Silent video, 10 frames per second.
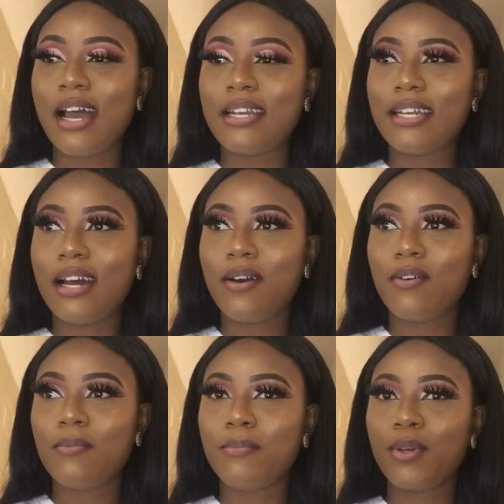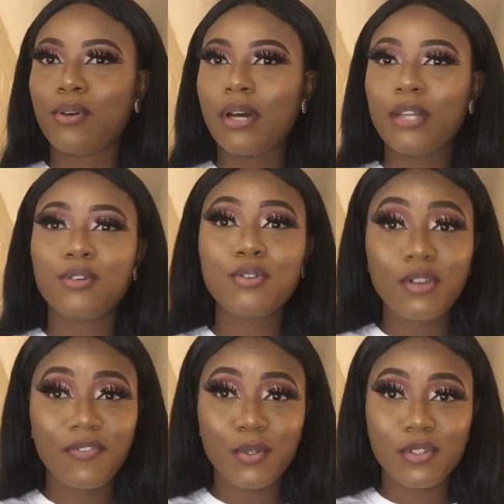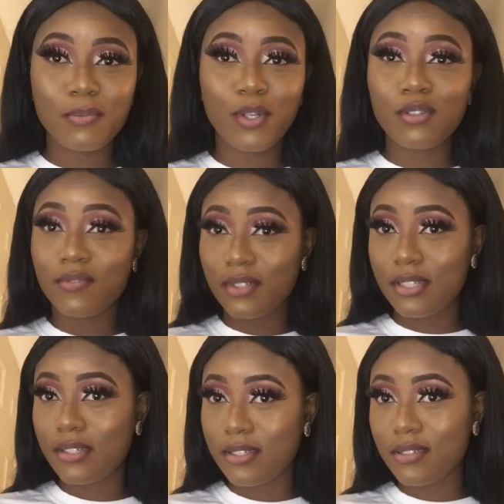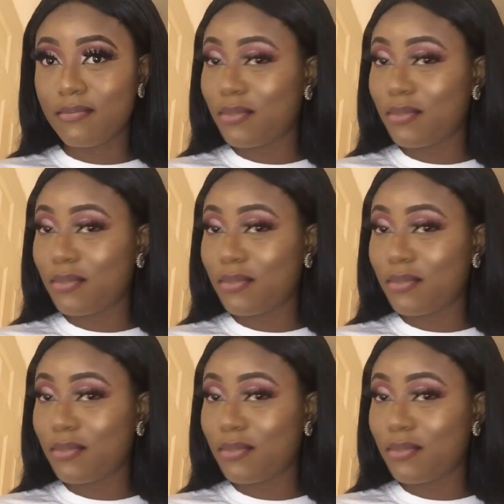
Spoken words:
and now I don't know if it was because of this,